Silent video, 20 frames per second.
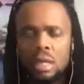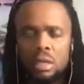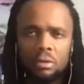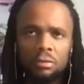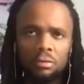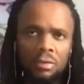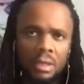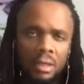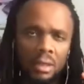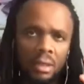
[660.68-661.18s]

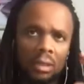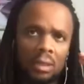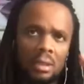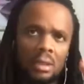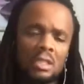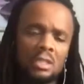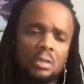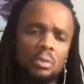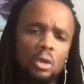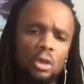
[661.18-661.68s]
of the
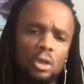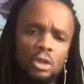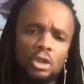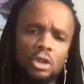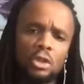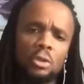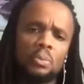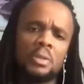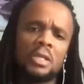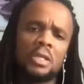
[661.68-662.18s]
small
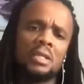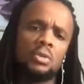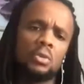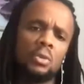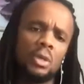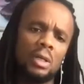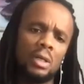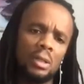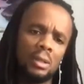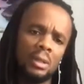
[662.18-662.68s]
shops as
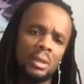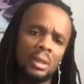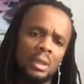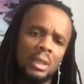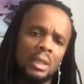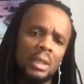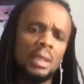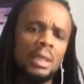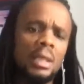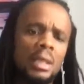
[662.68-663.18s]
well,
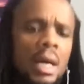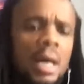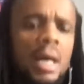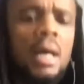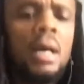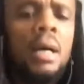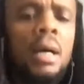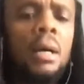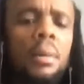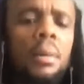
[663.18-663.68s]

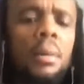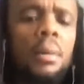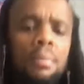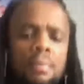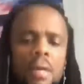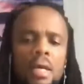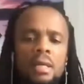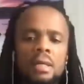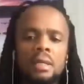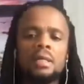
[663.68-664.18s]

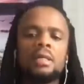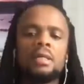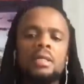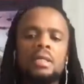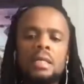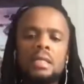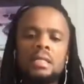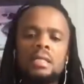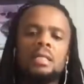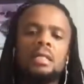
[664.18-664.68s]
and
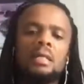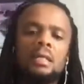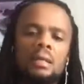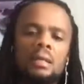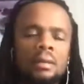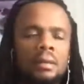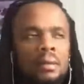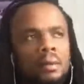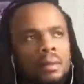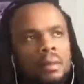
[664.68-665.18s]
creating
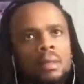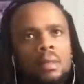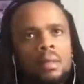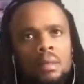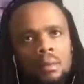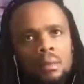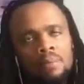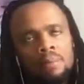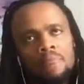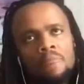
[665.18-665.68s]

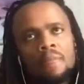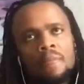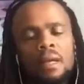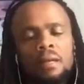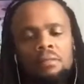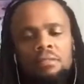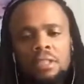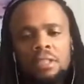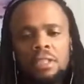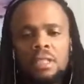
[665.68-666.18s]

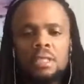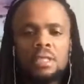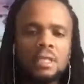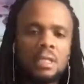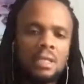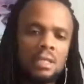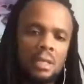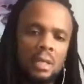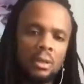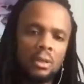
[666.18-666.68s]

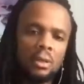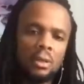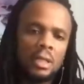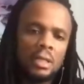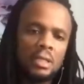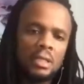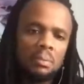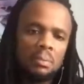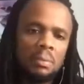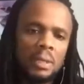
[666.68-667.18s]
efficiencies along
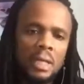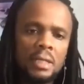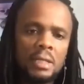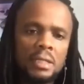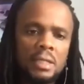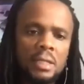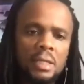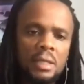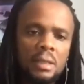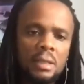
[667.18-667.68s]
that supply
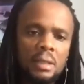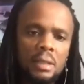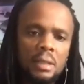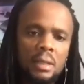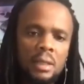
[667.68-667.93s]
chain.